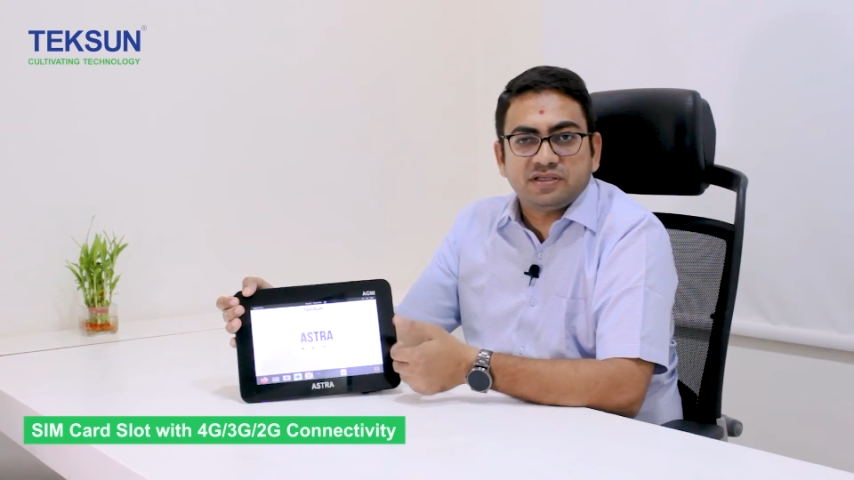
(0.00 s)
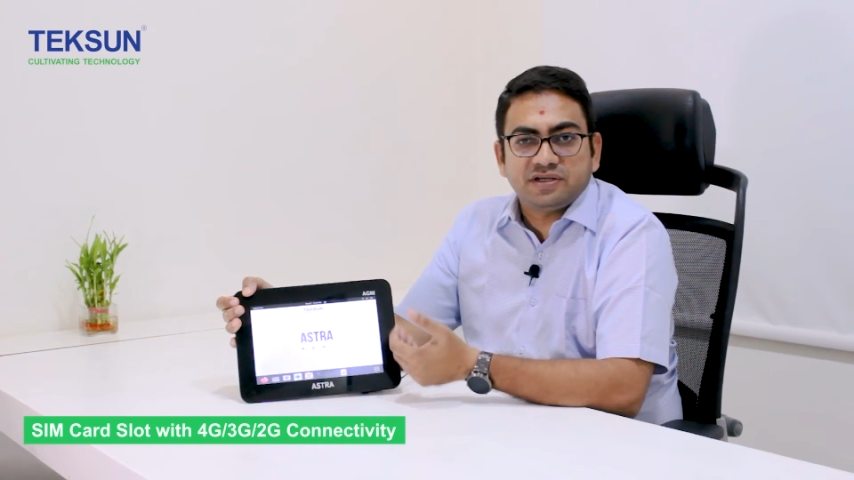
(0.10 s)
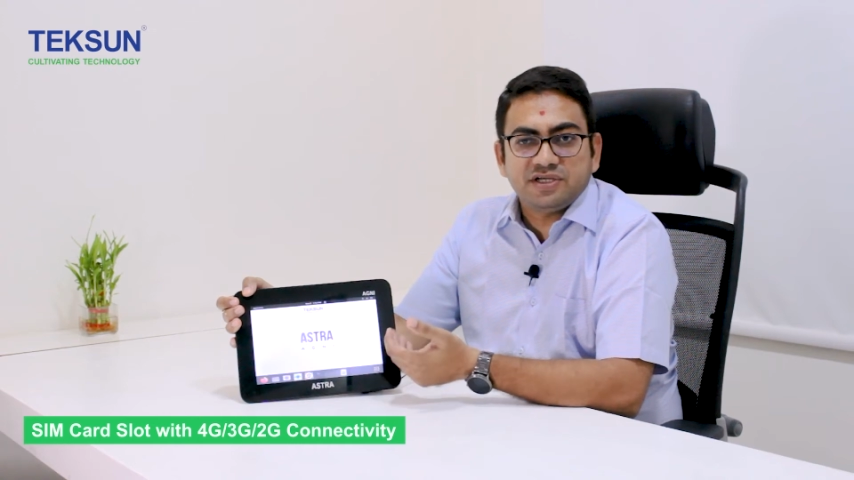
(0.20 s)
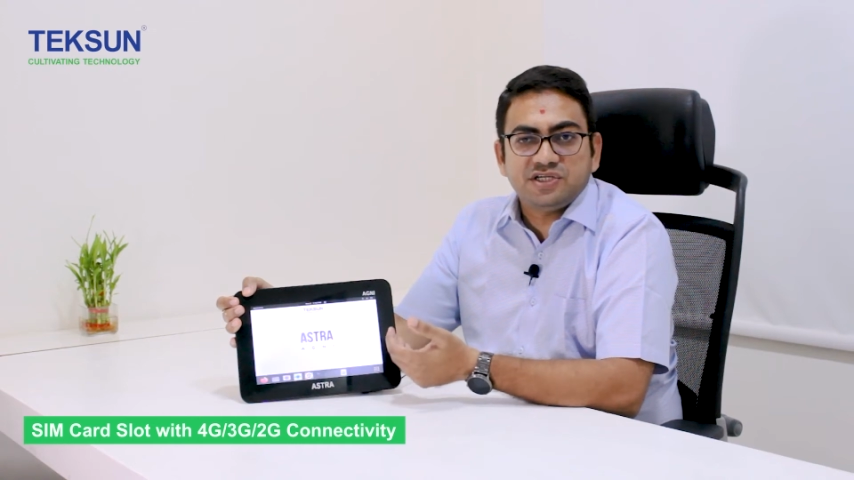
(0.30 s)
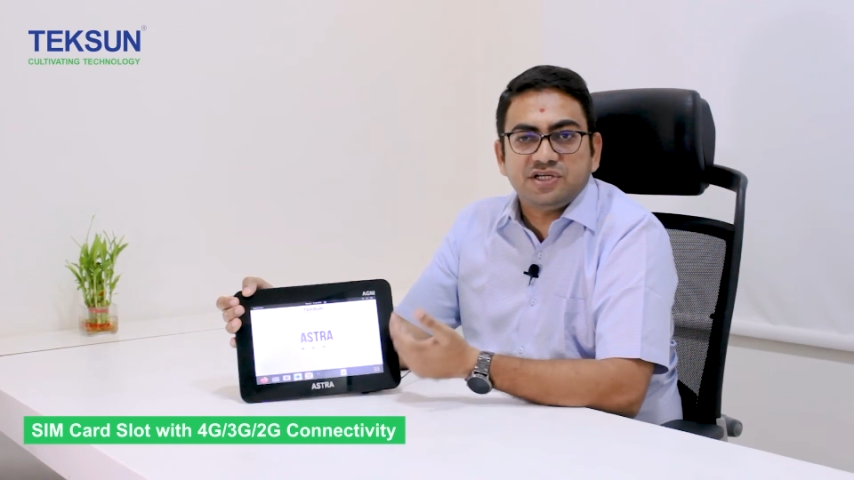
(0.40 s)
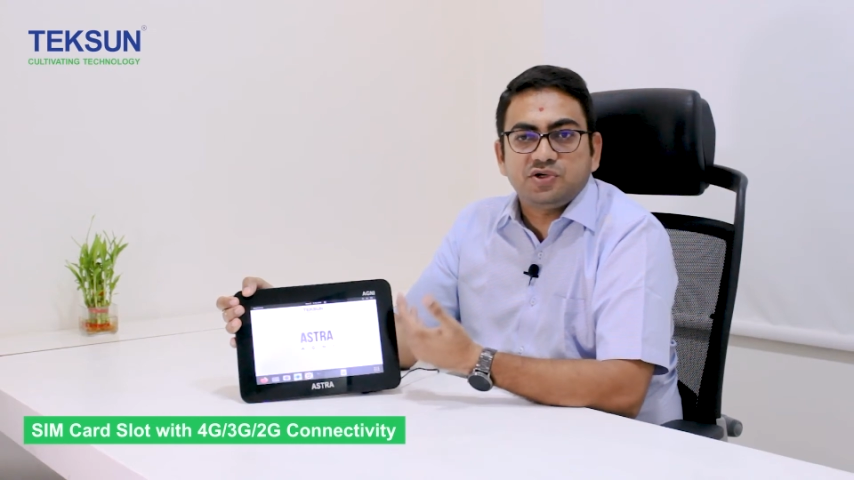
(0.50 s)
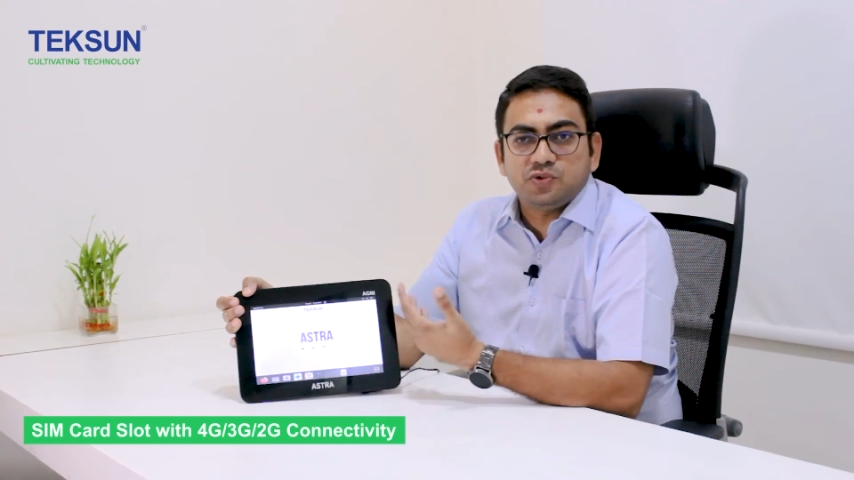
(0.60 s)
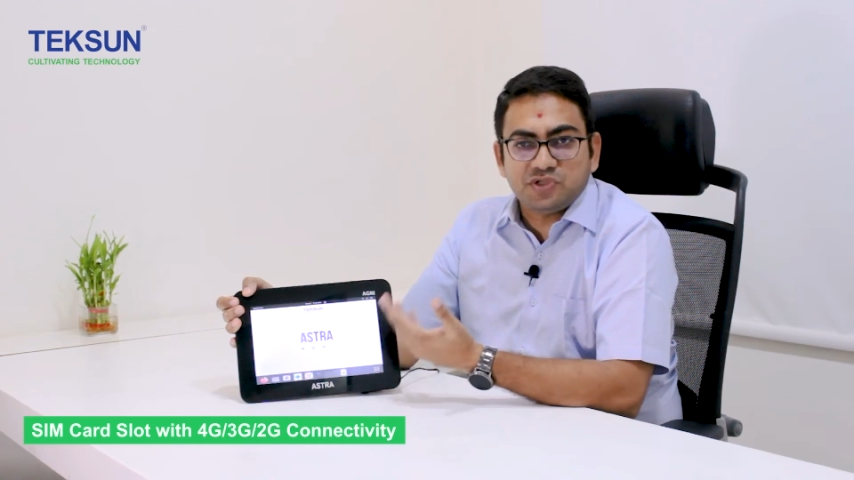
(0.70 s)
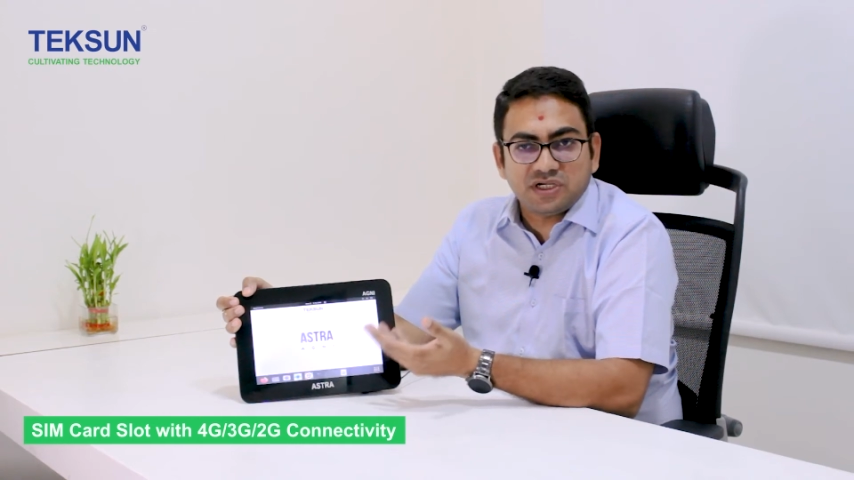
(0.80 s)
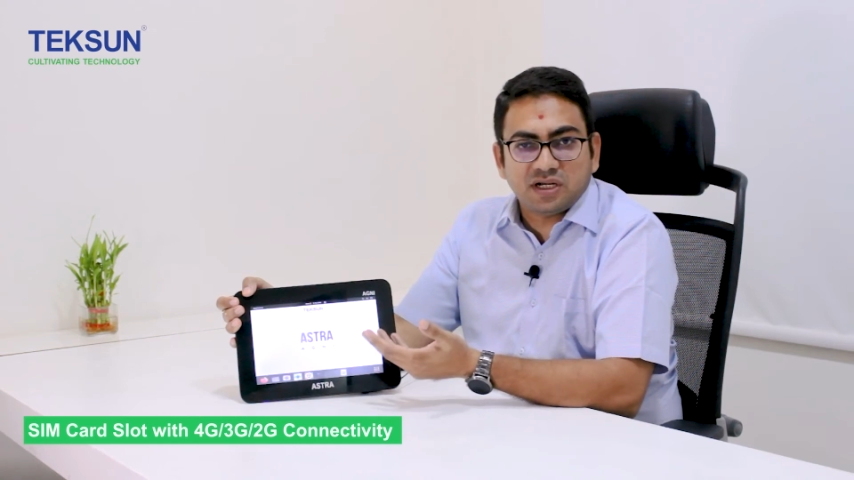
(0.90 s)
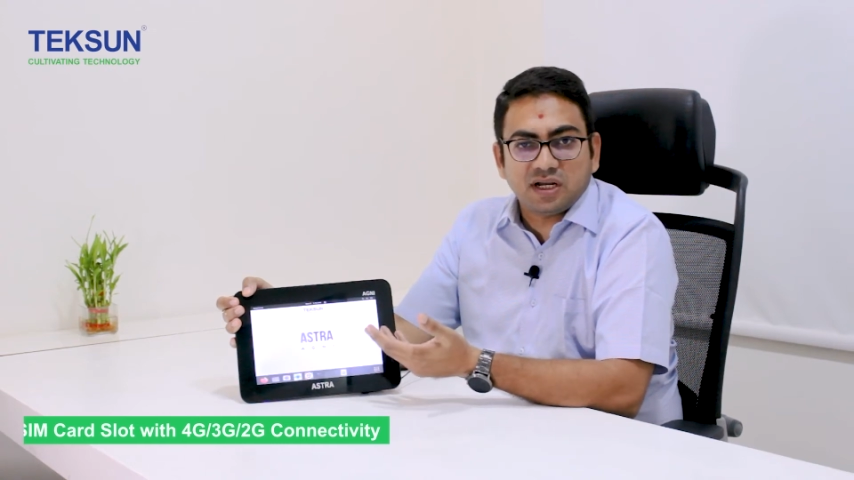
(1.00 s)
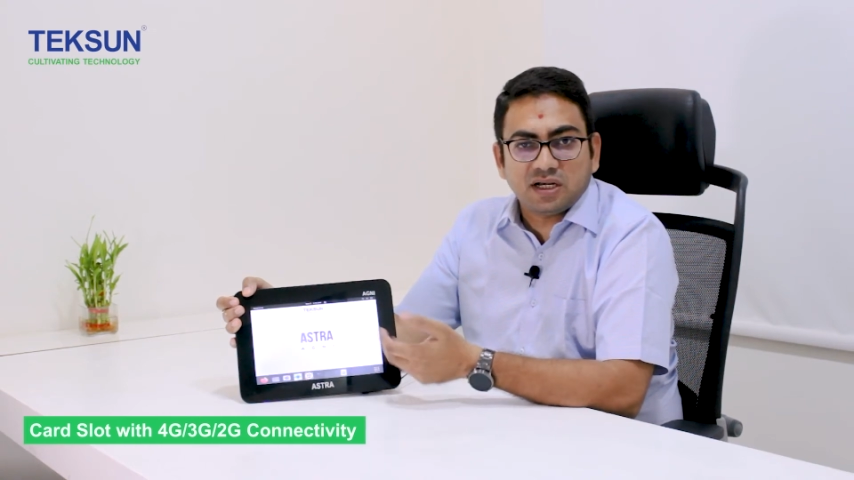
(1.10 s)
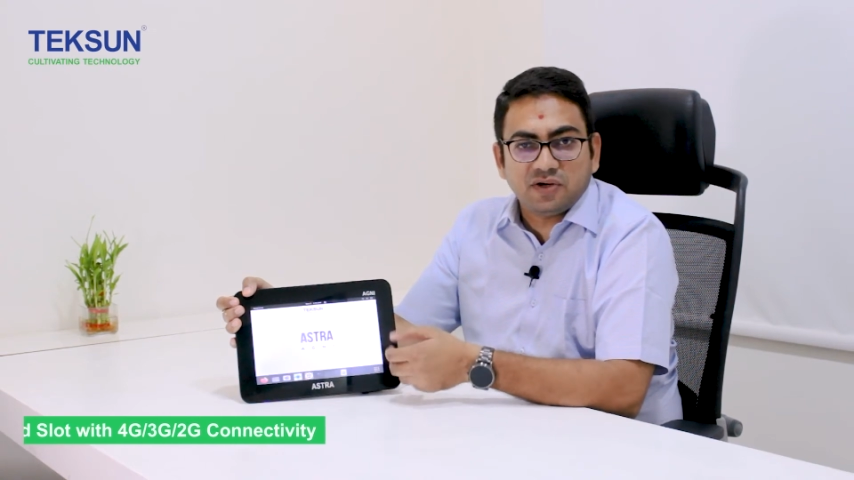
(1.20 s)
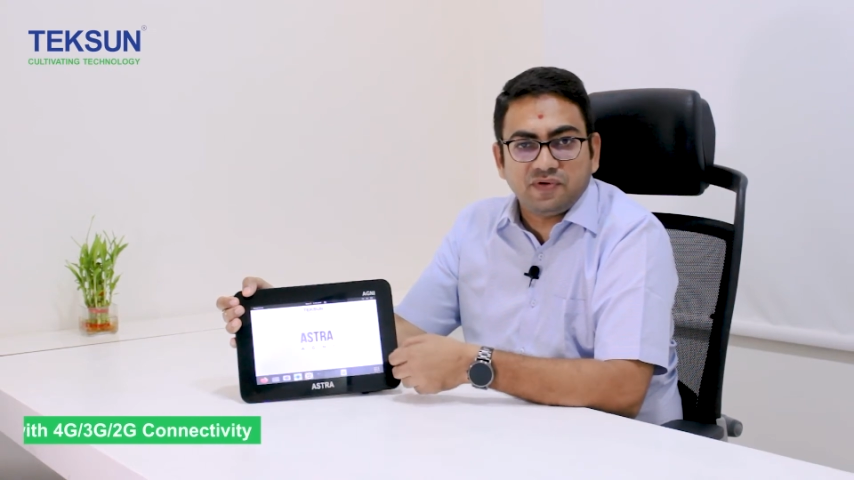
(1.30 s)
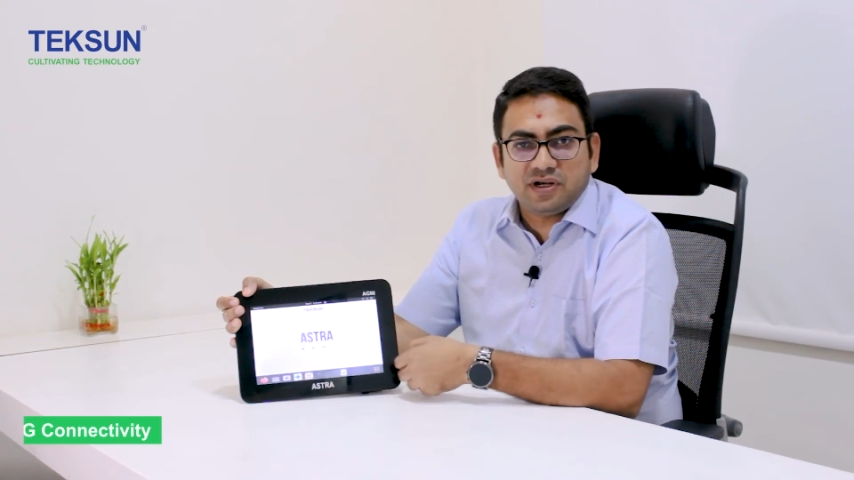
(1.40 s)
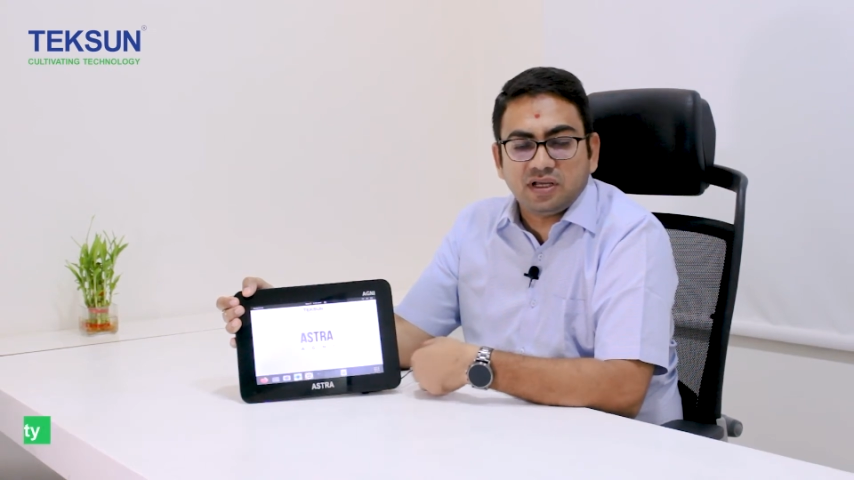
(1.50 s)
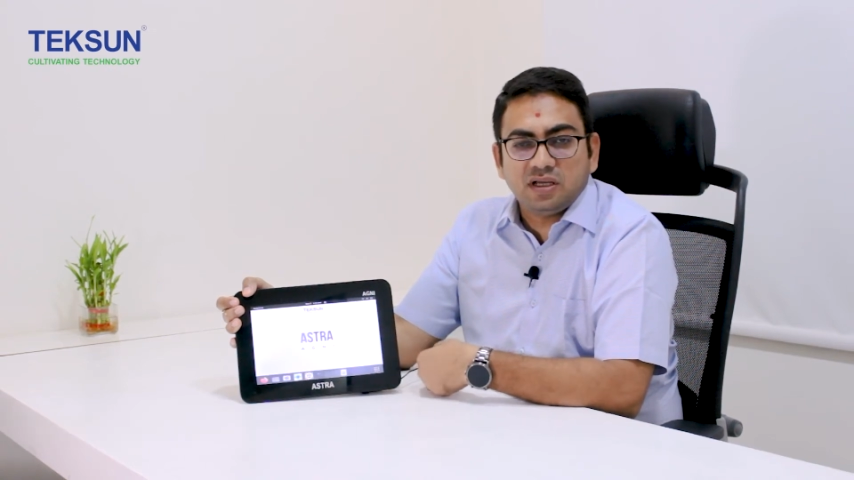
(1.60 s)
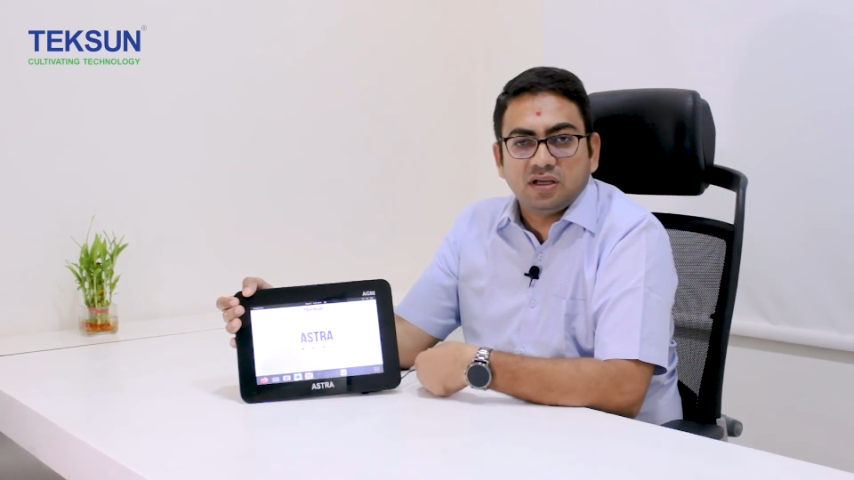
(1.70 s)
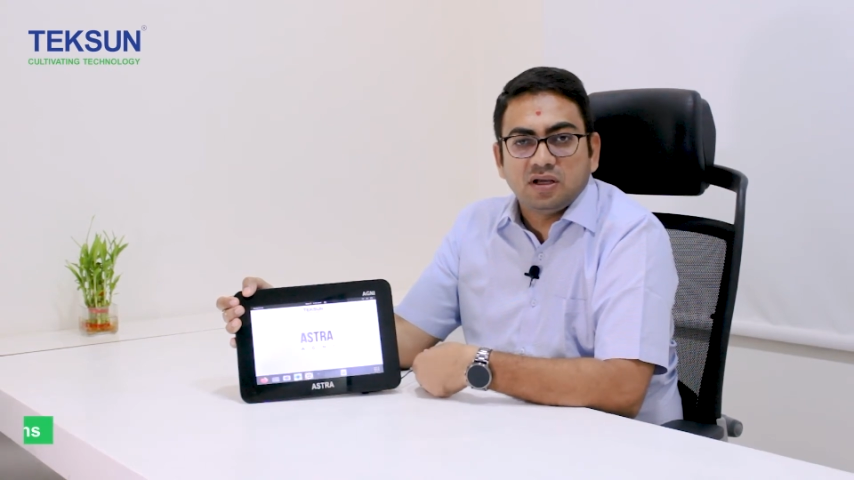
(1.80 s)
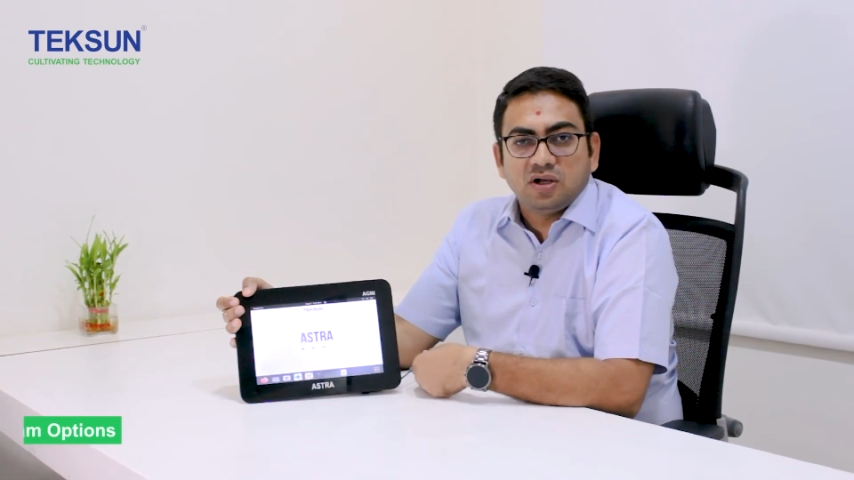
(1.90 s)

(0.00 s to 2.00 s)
3G, 2G connectivity,